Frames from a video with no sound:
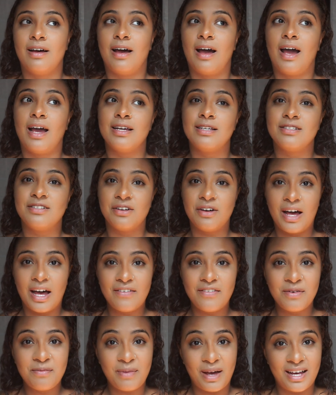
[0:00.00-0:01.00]
I still
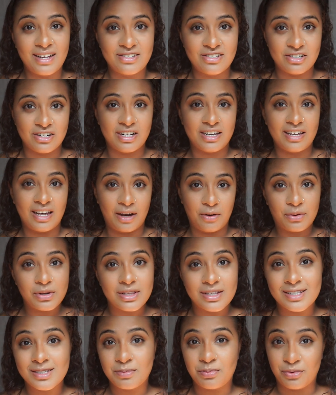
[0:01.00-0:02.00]
haven't mastered it yet with
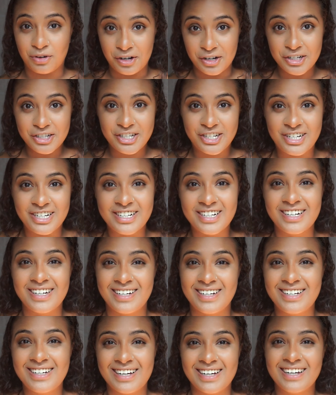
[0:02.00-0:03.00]
this brush
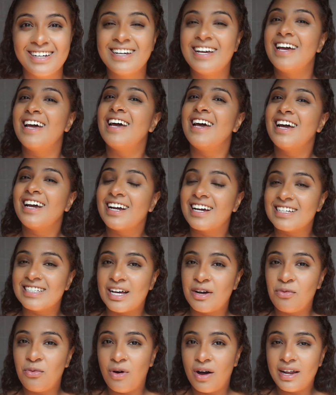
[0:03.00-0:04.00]
because
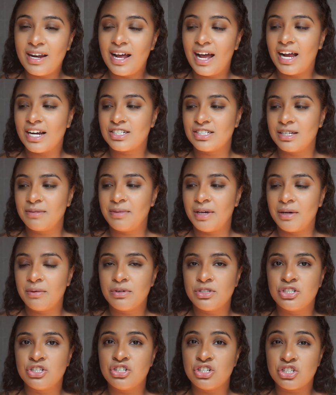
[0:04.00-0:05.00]
I want to actually be
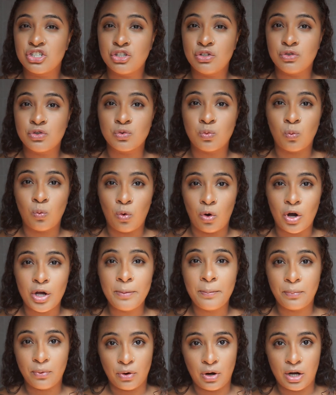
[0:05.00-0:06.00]
able to just use
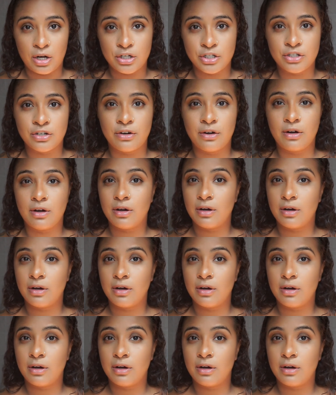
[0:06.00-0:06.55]
one brush